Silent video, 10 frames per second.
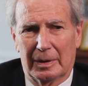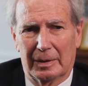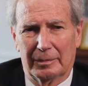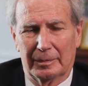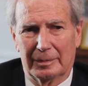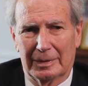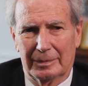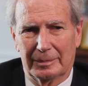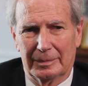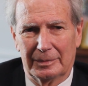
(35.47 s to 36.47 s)
of uh,
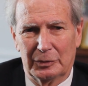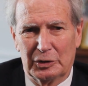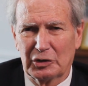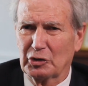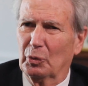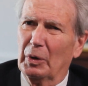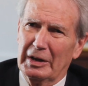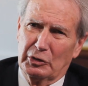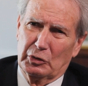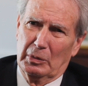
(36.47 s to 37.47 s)

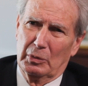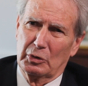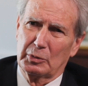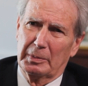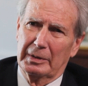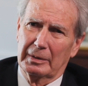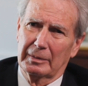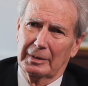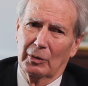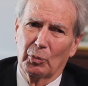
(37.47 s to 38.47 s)
disarray, so to speak,
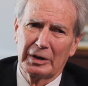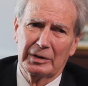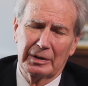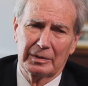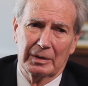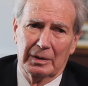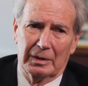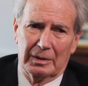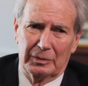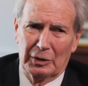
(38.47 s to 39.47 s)
that we didn't
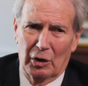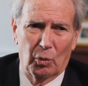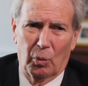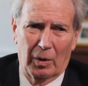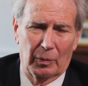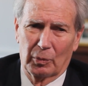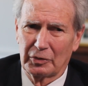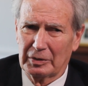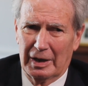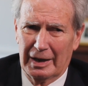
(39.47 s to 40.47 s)
know what
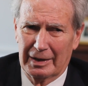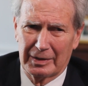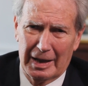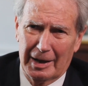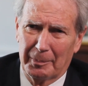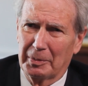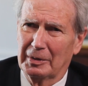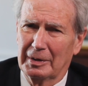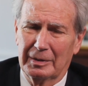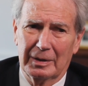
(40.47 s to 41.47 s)
was had happened.
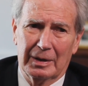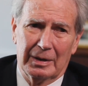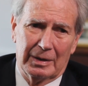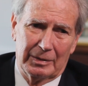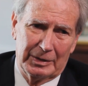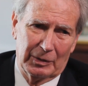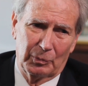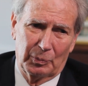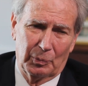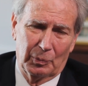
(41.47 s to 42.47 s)
And
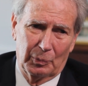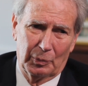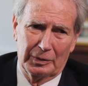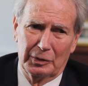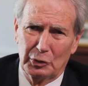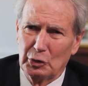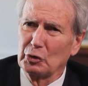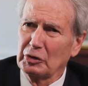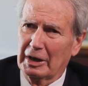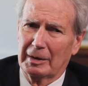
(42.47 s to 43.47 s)
then when the
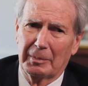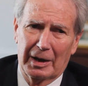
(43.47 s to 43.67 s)
news came